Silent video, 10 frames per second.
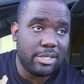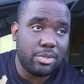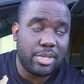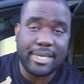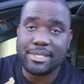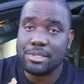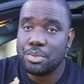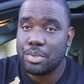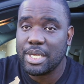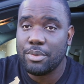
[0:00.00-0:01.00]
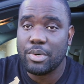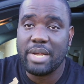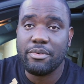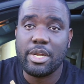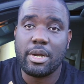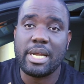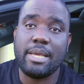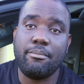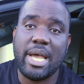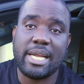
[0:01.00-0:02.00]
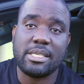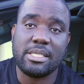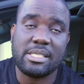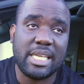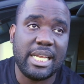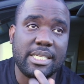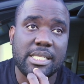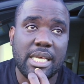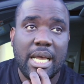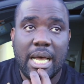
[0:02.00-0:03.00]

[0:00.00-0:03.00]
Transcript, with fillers: 2020, whatever year I get back to the States,